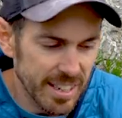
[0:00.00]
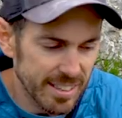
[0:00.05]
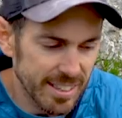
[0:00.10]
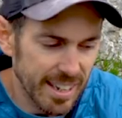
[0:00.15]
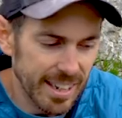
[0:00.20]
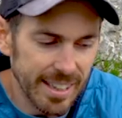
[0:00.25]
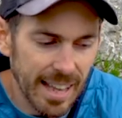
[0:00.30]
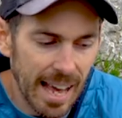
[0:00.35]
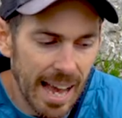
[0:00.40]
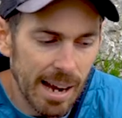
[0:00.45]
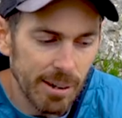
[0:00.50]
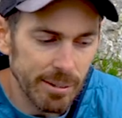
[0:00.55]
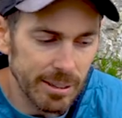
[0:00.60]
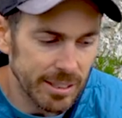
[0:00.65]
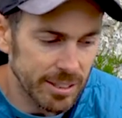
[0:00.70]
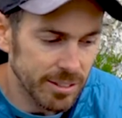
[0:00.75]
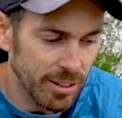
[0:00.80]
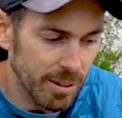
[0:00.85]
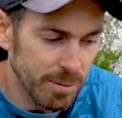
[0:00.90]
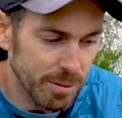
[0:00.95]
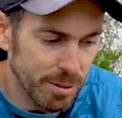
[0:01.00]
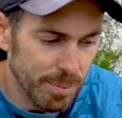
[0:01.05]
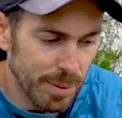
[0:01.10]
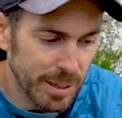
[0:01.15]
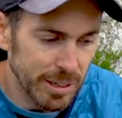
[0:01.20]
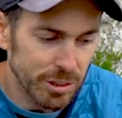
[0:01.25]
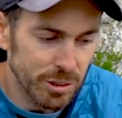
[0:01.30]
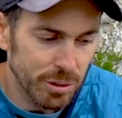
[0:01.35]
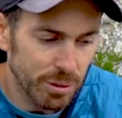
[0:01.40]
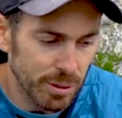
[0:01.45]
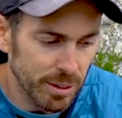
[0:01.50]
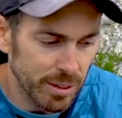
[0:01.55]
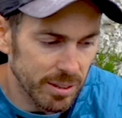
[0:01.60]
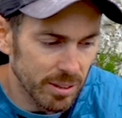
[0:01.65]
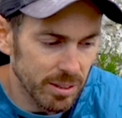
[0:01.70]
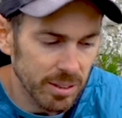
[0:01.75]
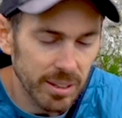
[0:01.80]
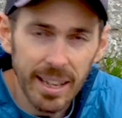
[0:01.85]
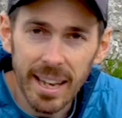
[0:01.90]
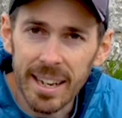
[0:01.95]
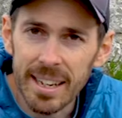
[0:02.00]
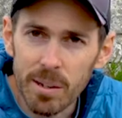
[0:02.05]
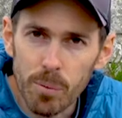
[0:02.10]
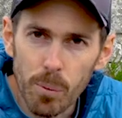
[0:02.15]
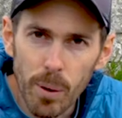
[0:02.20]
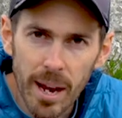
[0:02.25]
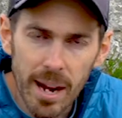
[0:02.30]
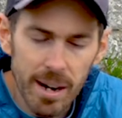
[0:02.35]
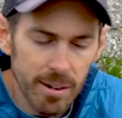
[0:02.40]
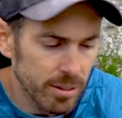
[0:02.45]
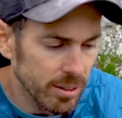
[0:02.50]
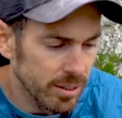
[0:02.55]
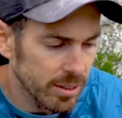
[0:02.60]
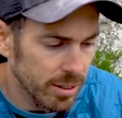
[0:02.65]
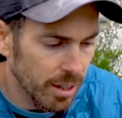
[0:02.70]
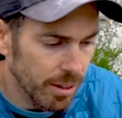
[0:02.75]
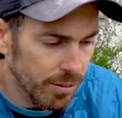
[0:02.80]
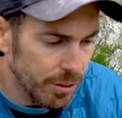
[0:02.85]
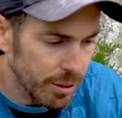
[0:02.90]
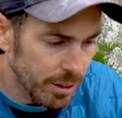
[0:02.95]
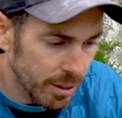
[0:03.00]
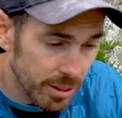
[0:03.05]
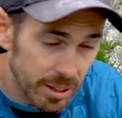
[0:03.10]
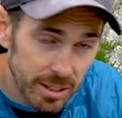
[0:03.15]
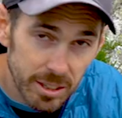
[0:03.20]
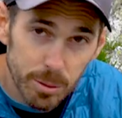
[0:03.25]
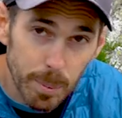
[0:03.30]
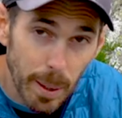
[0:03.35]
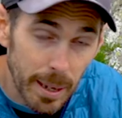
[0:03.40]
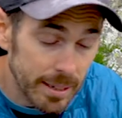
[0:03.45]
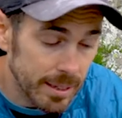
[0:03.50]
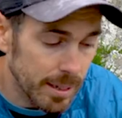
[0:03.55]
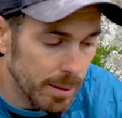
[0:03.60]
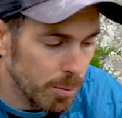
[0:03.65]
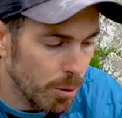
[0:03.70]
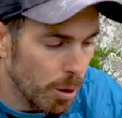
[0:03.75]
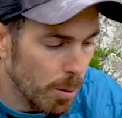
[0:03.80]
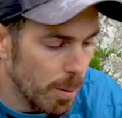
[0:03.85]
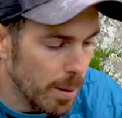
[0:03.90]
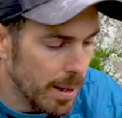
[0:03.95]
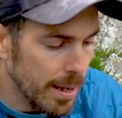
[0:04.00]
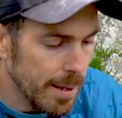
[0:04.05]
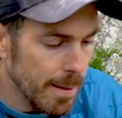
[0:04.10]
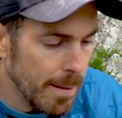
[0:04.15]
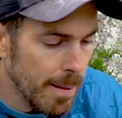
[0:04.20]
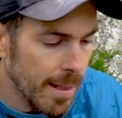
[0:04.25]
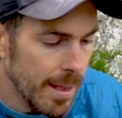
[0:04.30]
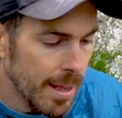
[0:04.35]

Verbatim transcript: you take that out each time to make sure it doesn't get any wear and stuff, you can inspect it properly.